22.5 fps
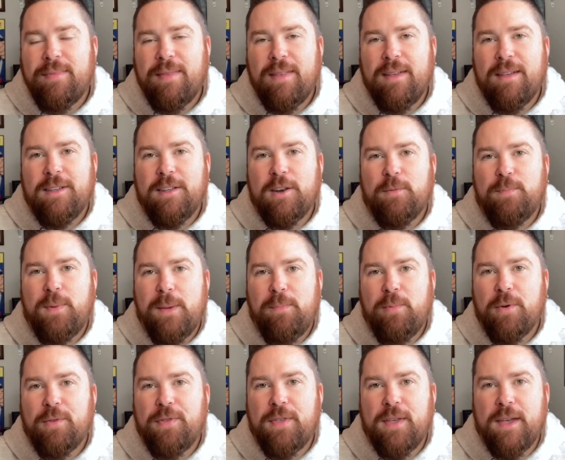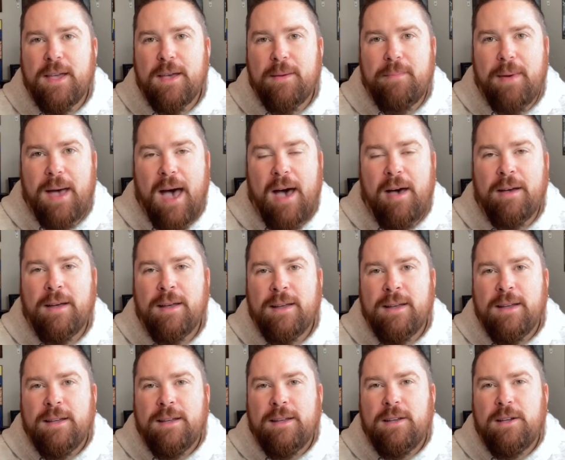You know, people think about,
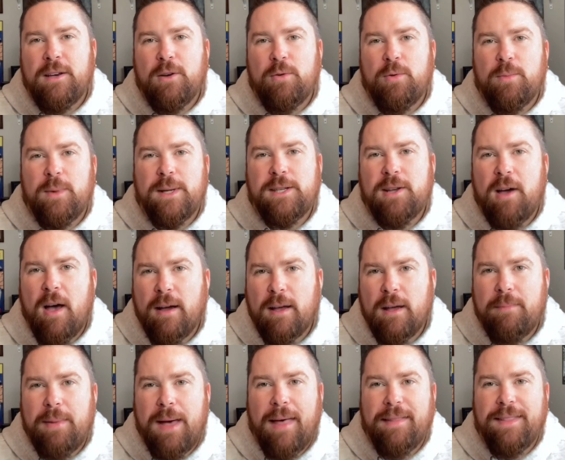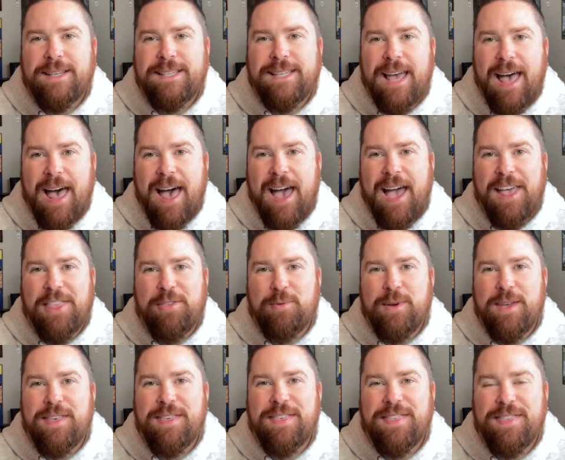you know, when we talk about the tithe,
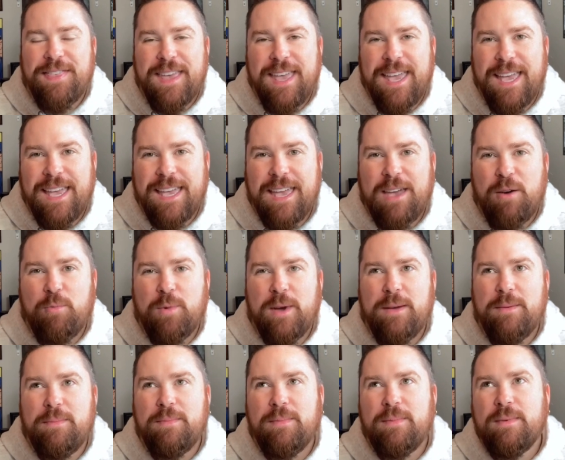we think and we,